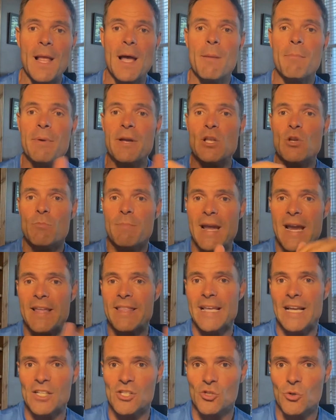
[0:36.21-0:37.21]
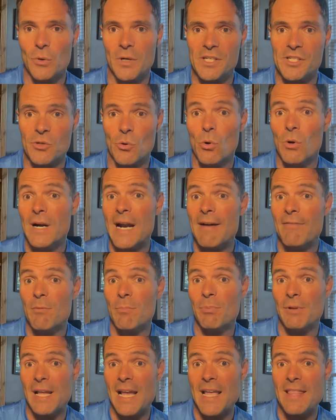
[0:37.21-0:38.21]
But you make that choice. Or have a
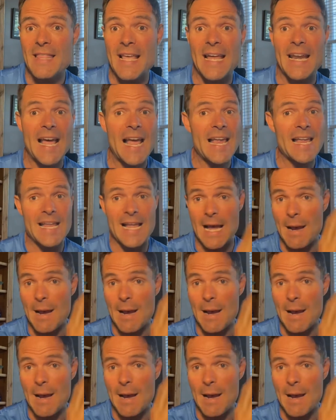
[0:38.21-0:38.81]
plan that, hey,